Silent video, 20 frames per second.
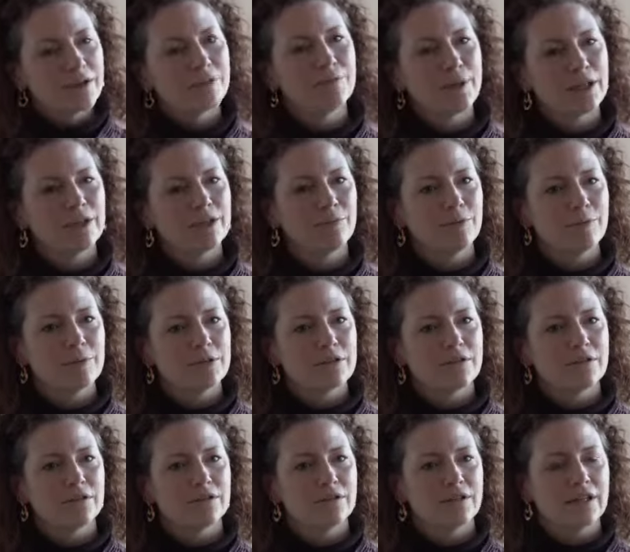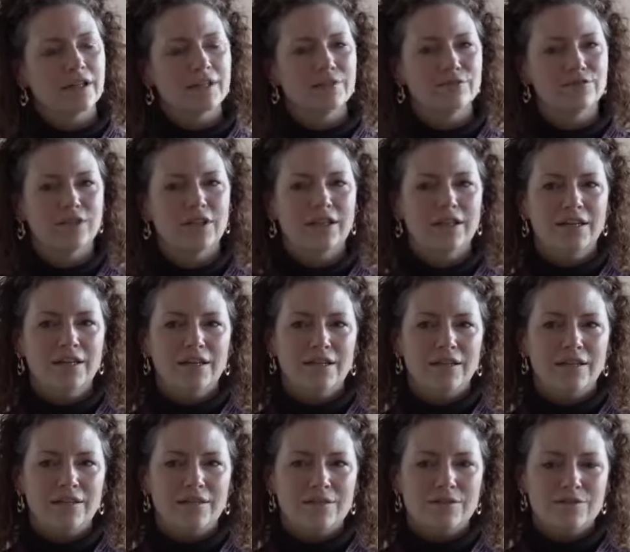of my commitment to the good life
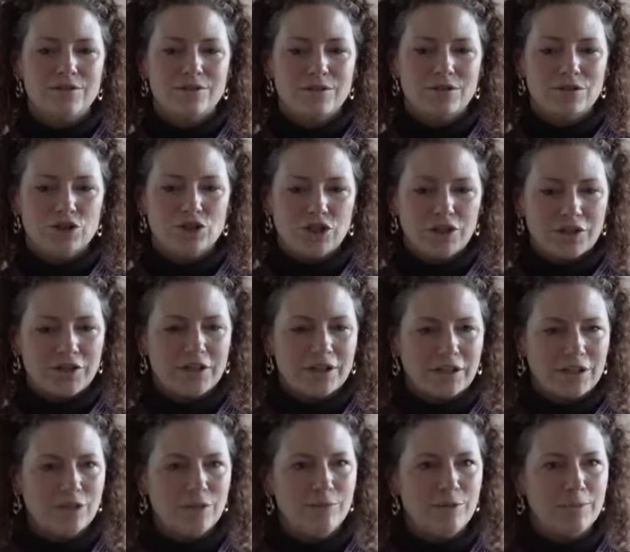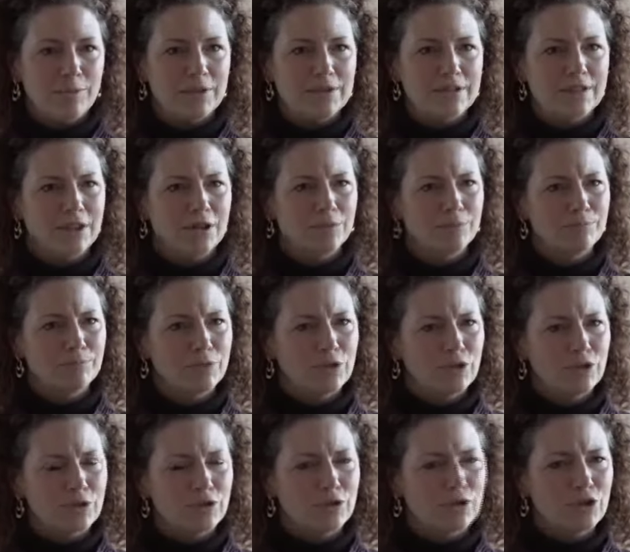is sharing in a commitment to help
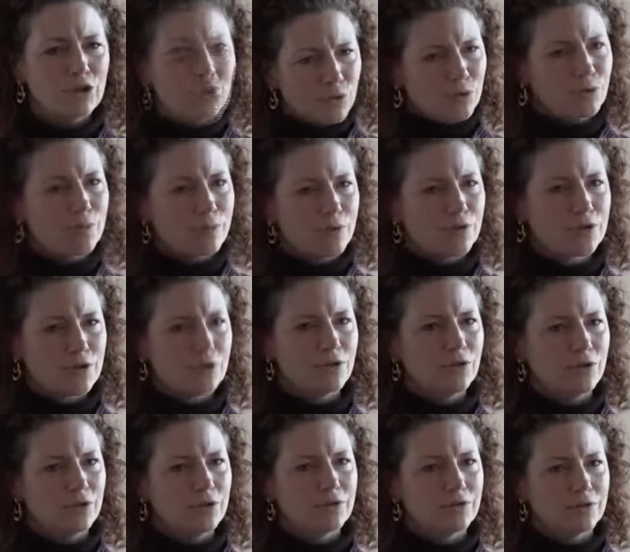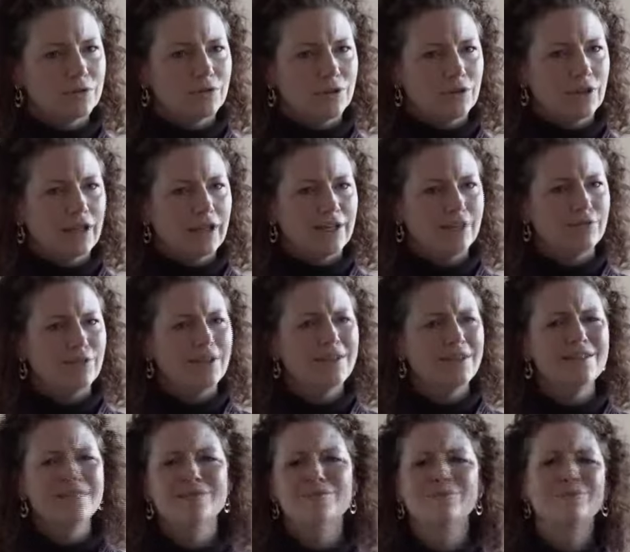you pursue your good life. And it
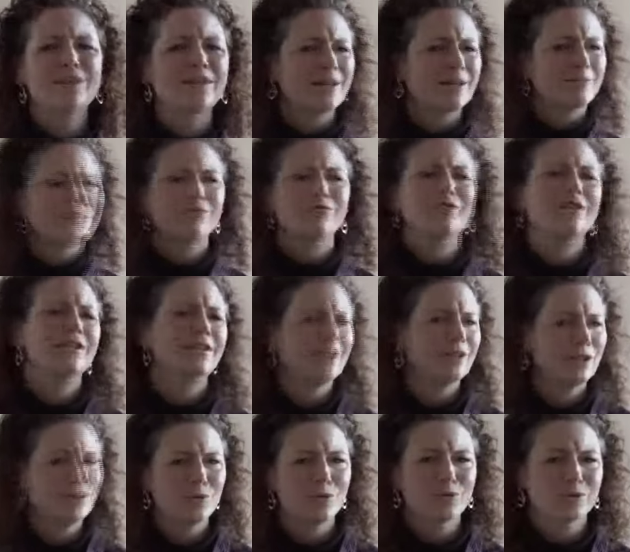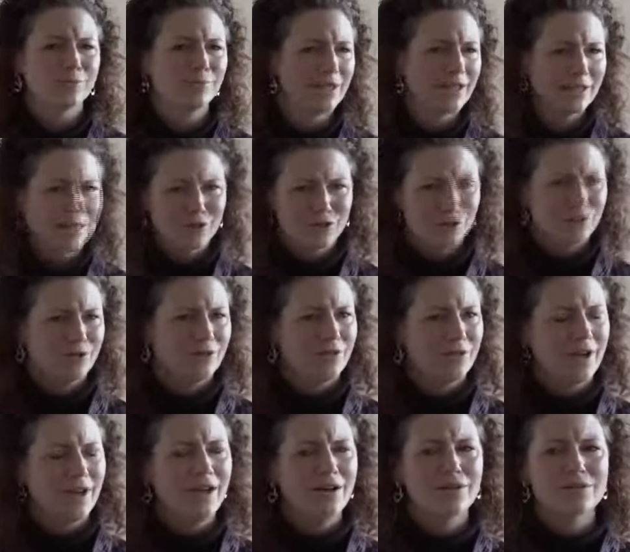doesn't mean I'm feeding you or making sure that your
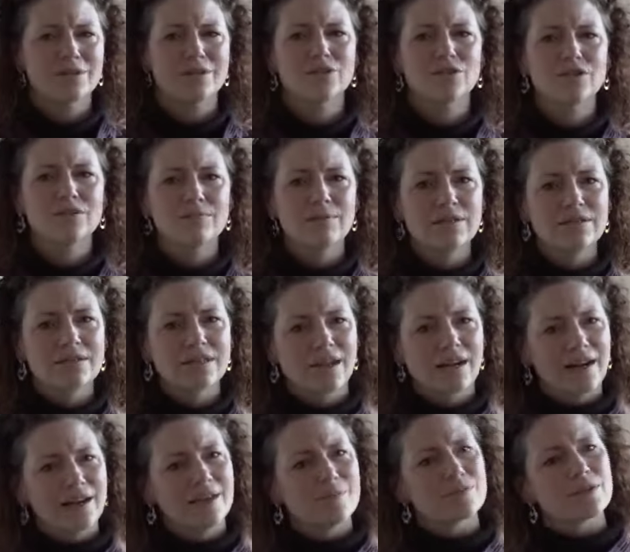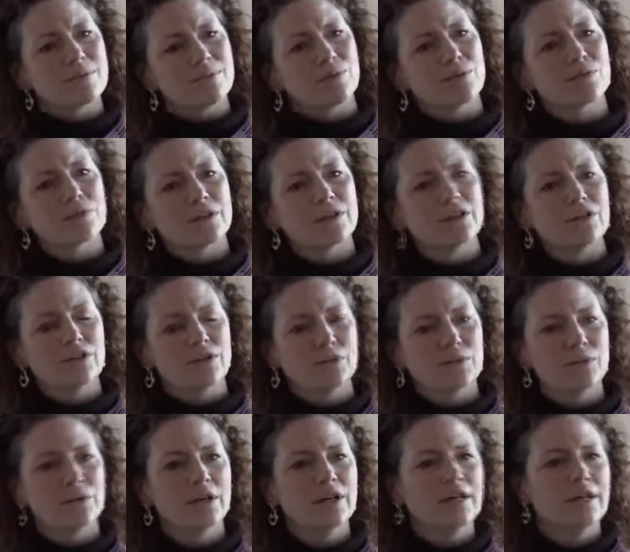house, it just means that I am supporting
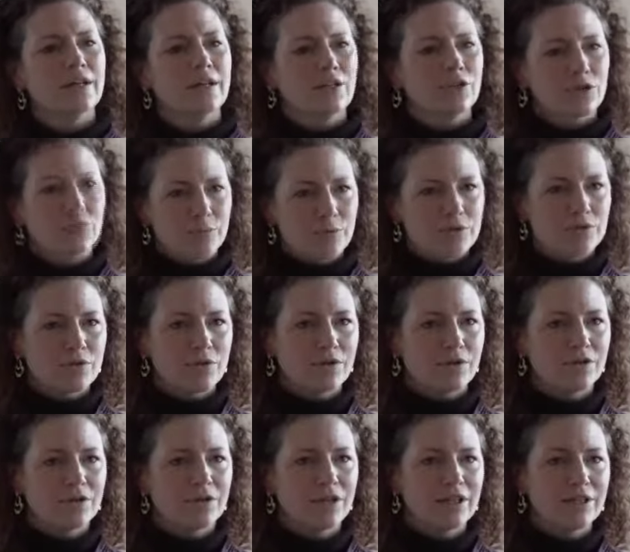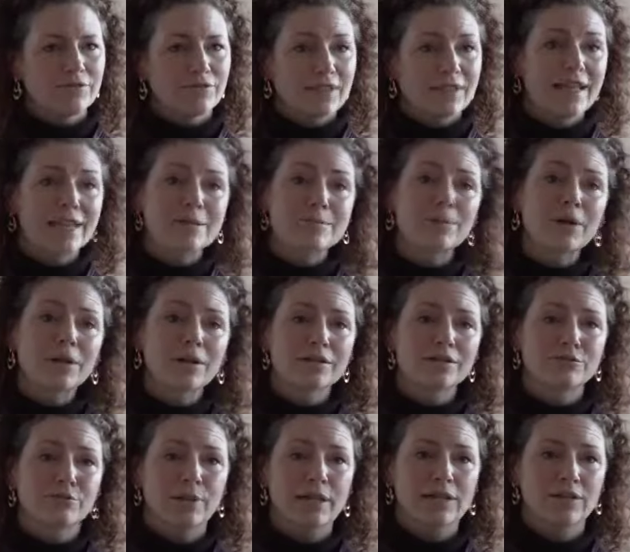you in your pursuit of the good life, and that is part
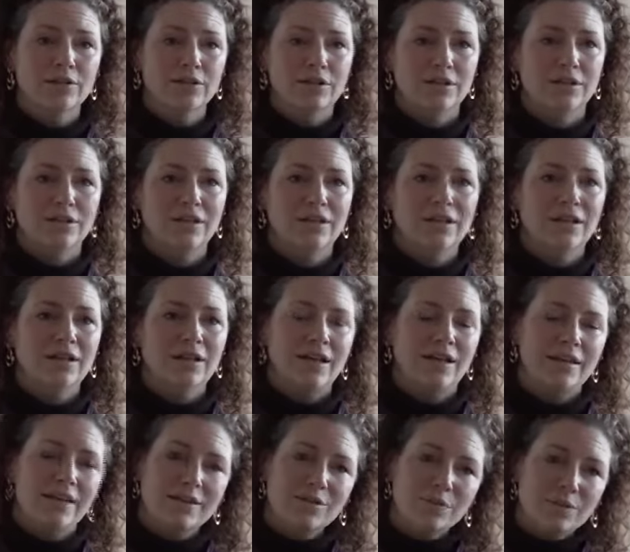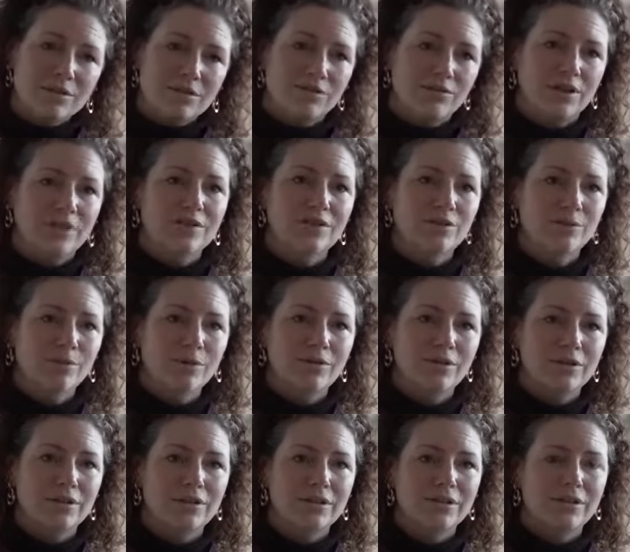of my good. And that's what defines a
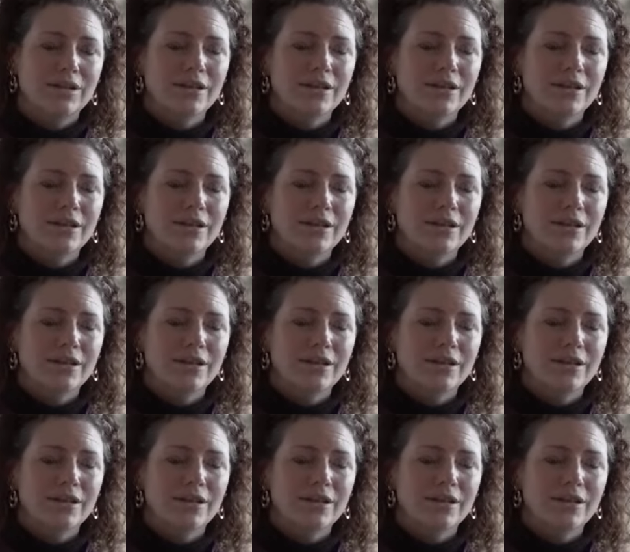community.